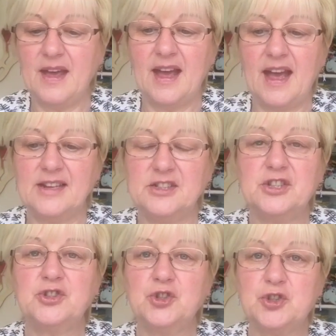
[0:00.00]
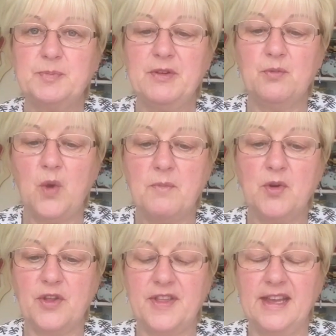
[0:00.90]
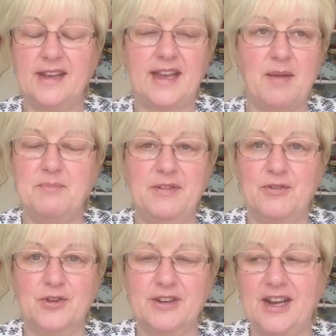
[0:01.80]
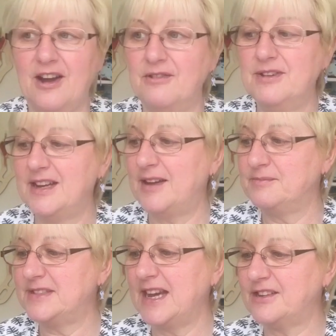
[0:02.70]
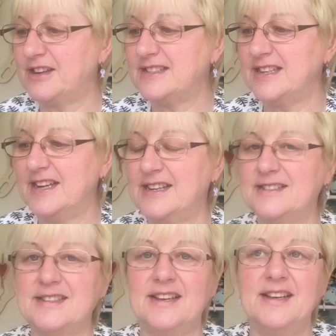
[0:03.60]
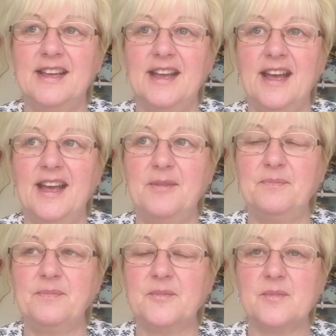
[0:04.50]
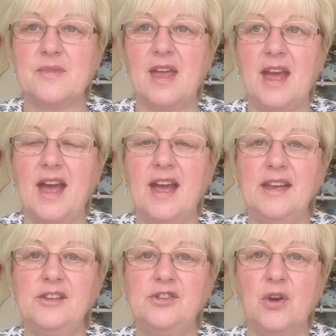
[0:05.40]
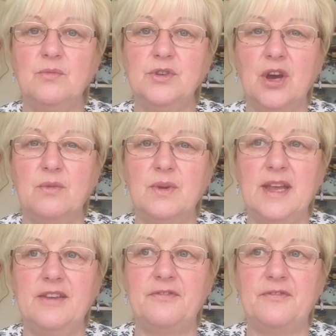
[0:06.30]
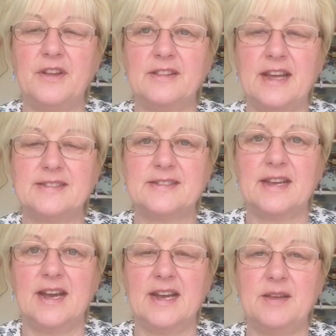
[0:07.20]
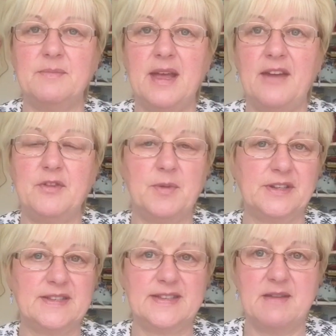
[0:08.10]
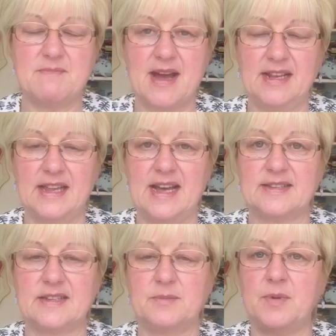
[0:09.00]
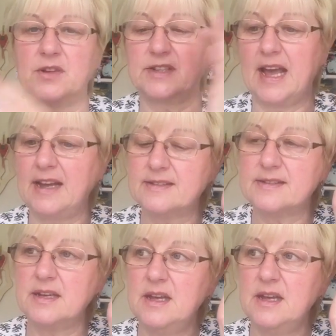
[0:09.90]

And just one more thing again before I go. I'm digressing, aren't I? I don't know if last time everybody's seen my last podcast,